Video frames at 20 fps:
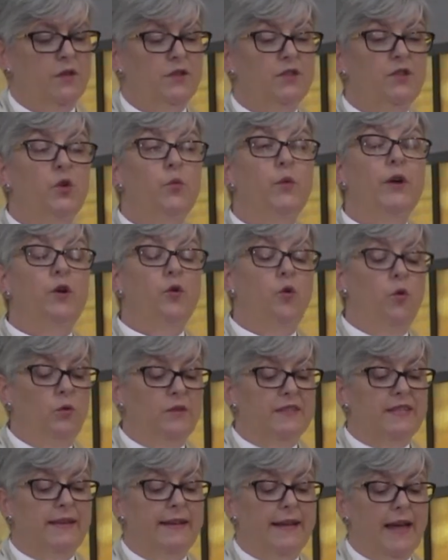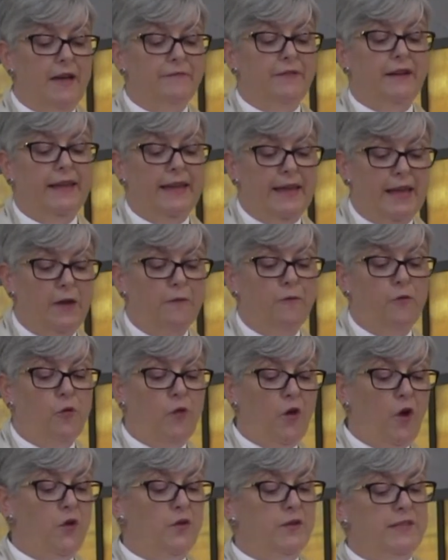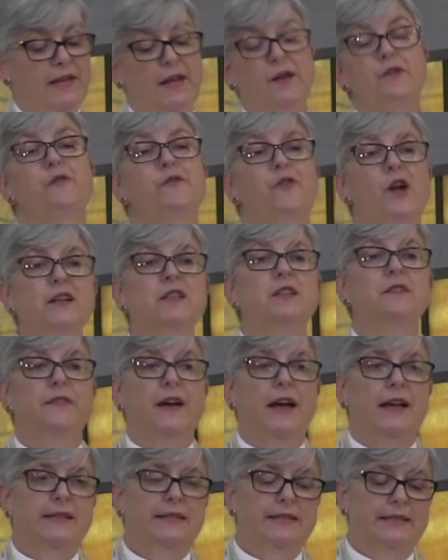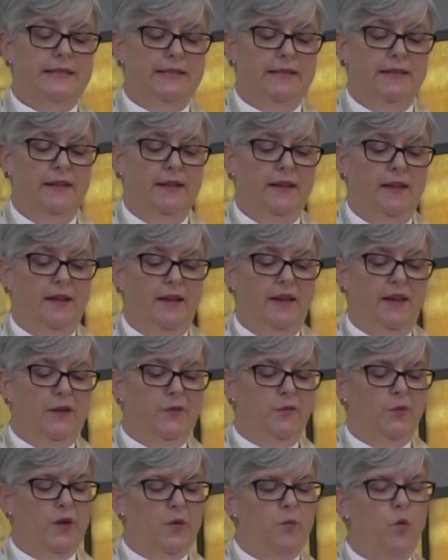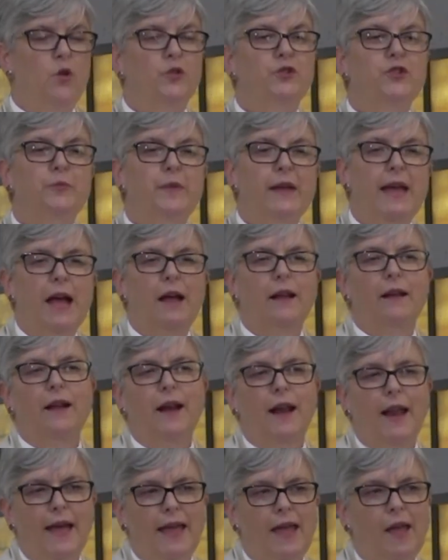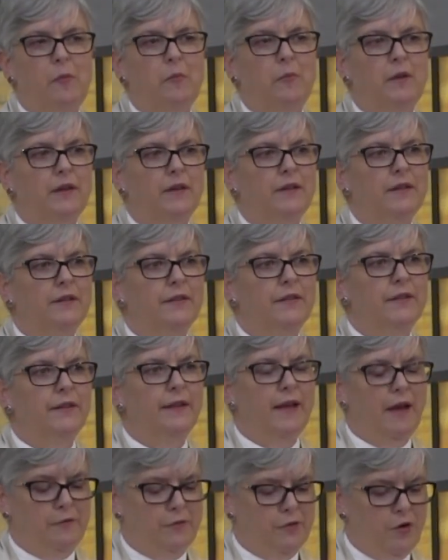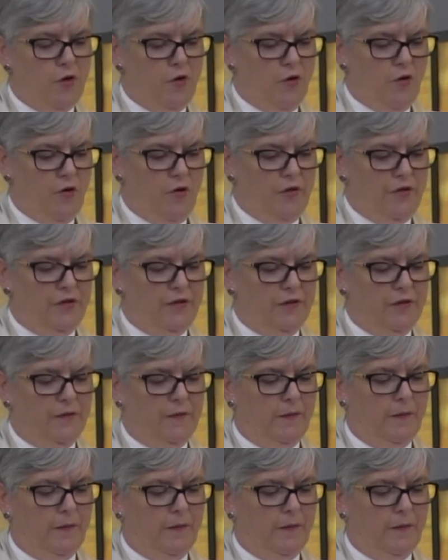So we're called to love and care for those in front of us if we want to be able to claim to love God.